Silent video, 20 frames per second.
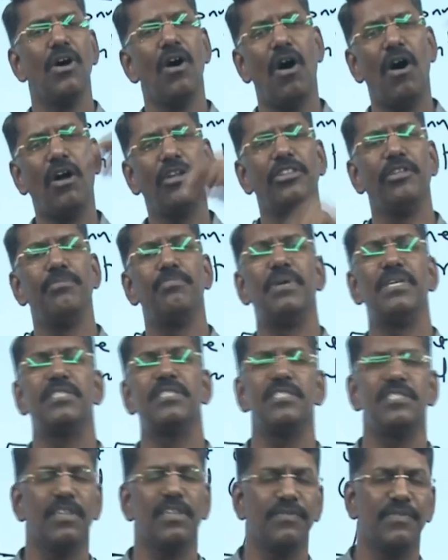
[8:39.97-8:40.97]
On the
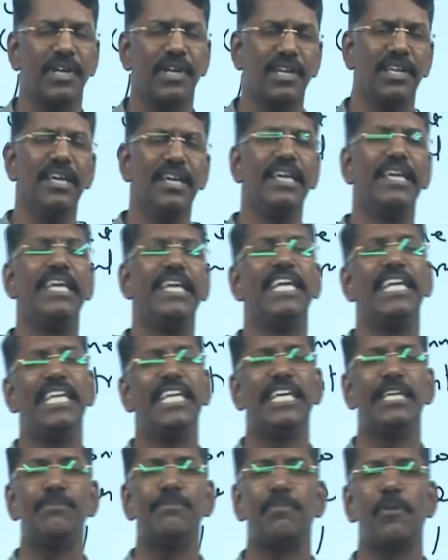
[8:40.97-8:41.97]
basis of that,
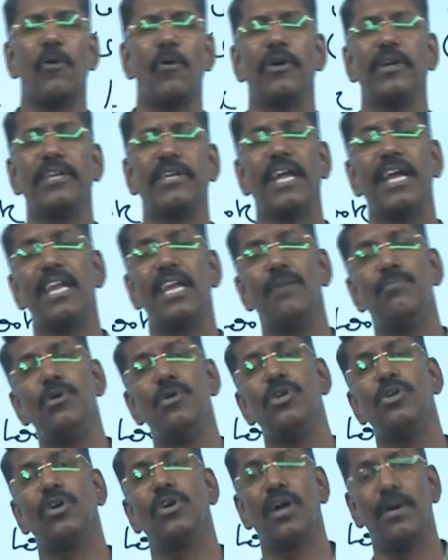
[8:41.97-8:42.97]
Indian product can
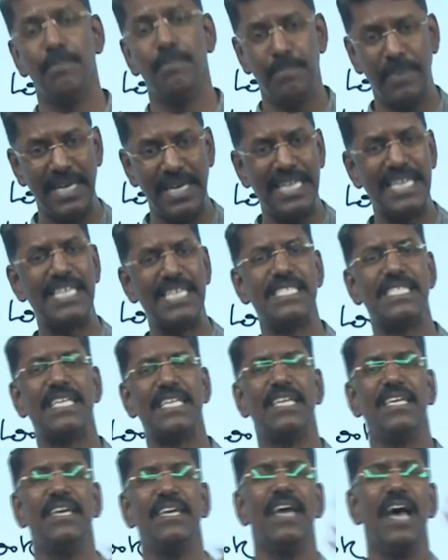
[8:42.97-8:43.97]
able to compete
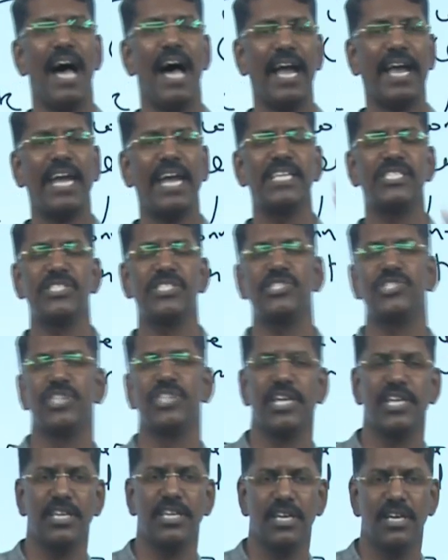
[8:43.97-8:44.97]
easily against
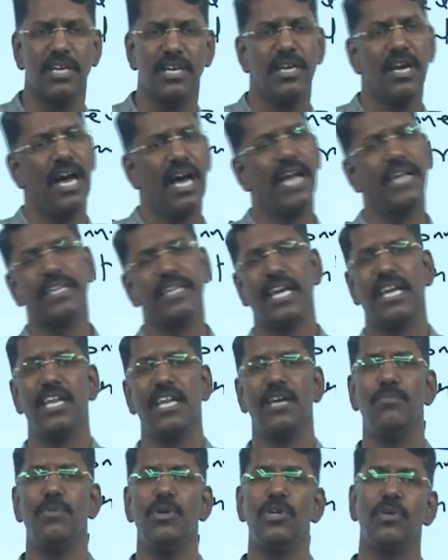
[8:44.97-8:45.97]
China and can
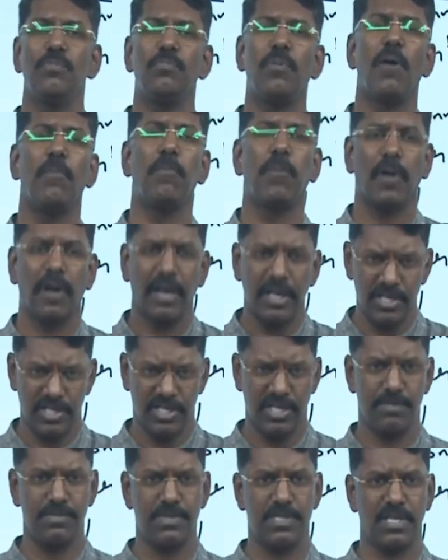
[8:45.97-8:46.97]
able to popularize
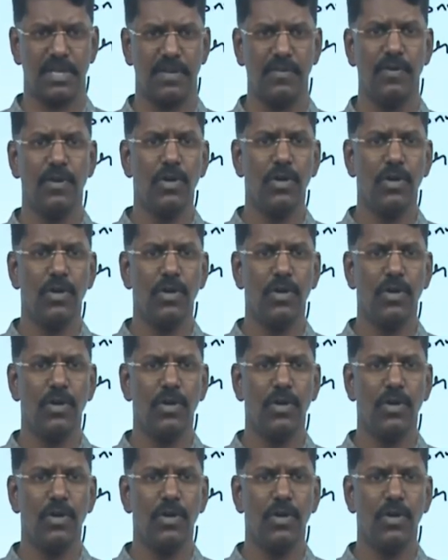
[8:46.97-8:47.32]
themselves.